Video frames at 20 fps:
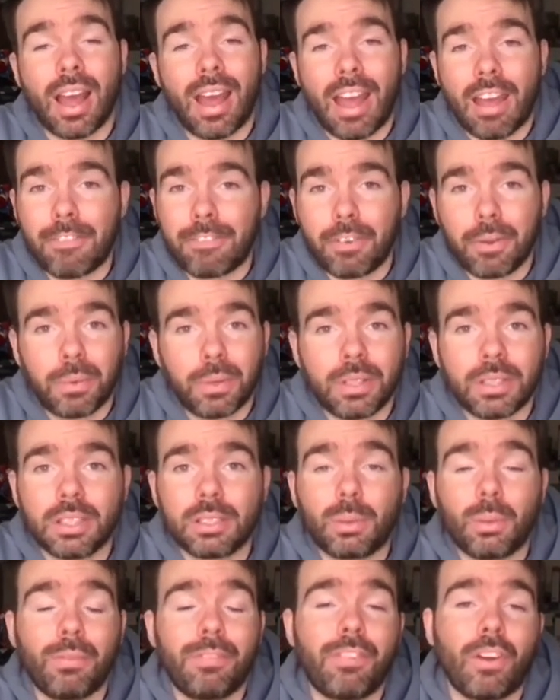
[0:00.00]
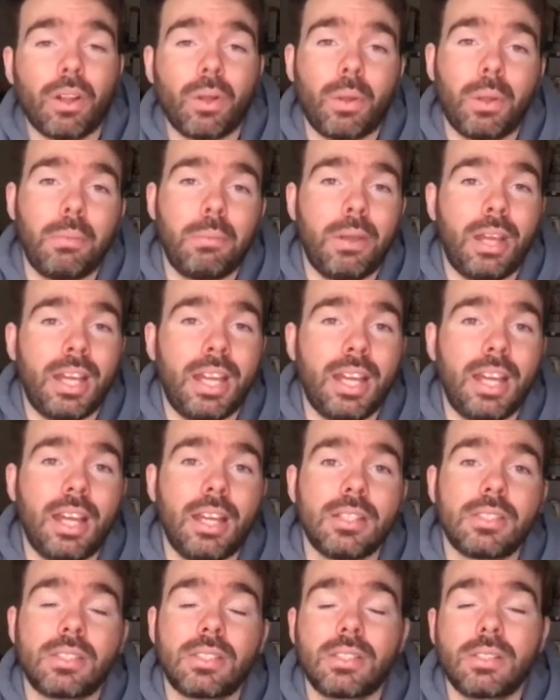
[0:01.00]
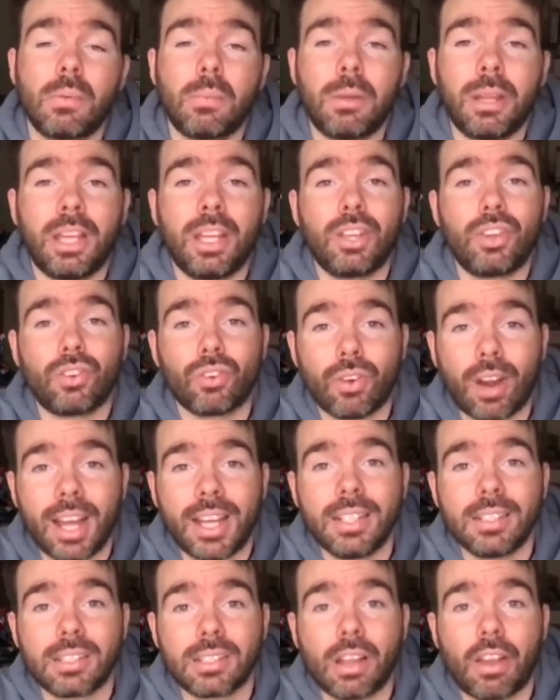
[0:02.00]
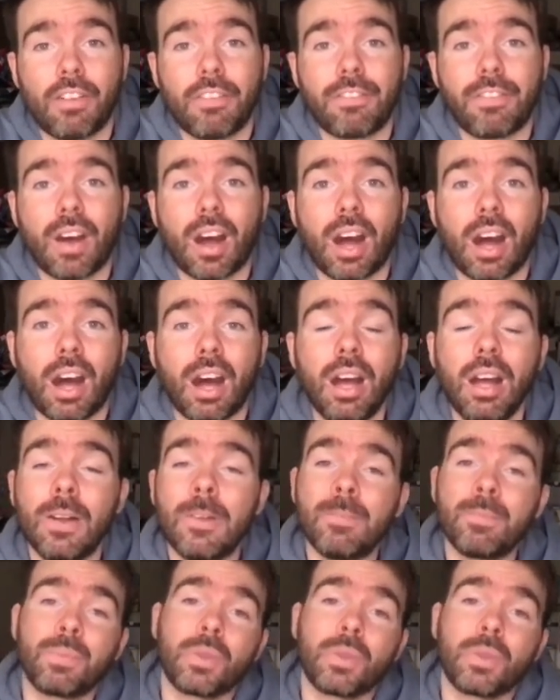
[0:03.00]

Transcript: Everyone that's been following me has been great so far.